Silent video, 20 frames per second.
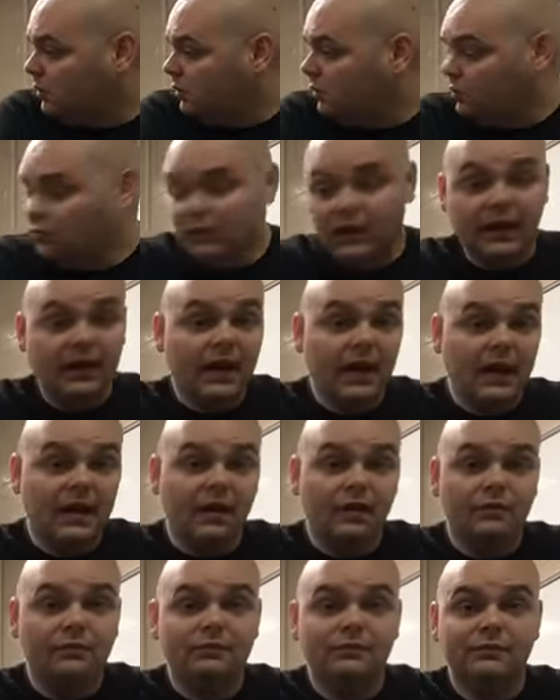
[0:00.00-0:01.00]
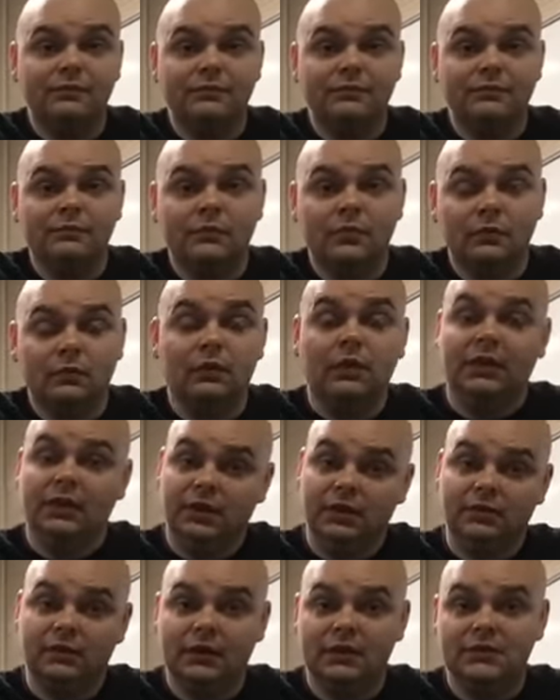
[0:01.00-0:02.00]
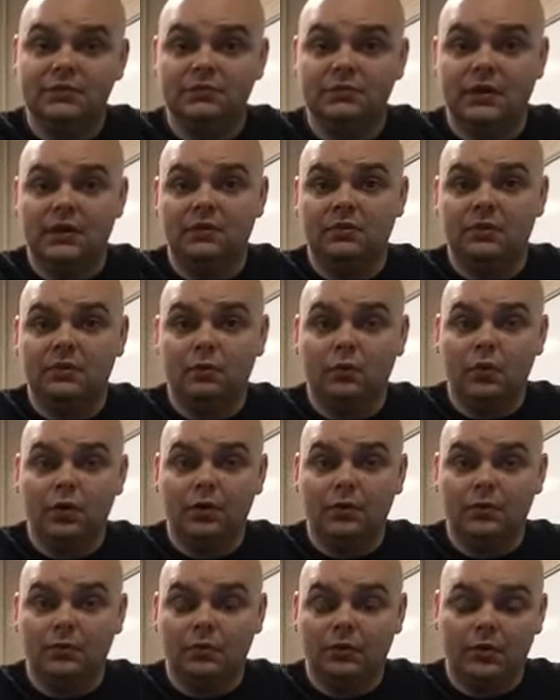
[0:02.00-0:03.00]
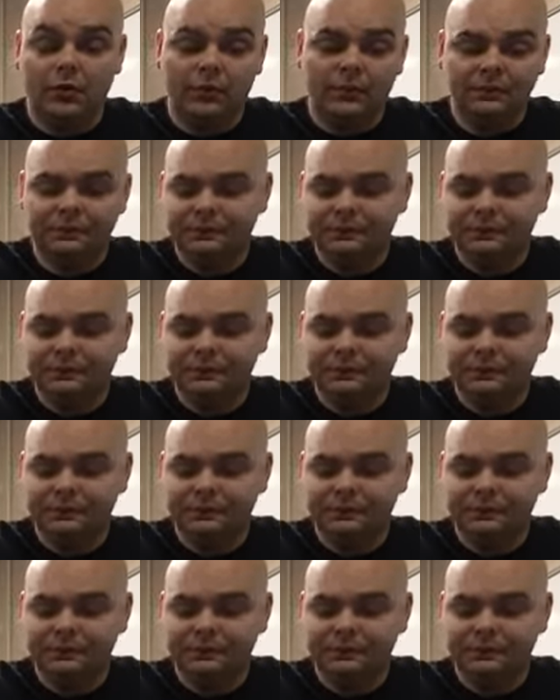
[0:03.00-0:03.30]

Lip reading: right now, we're literally just waiting on the water to boil.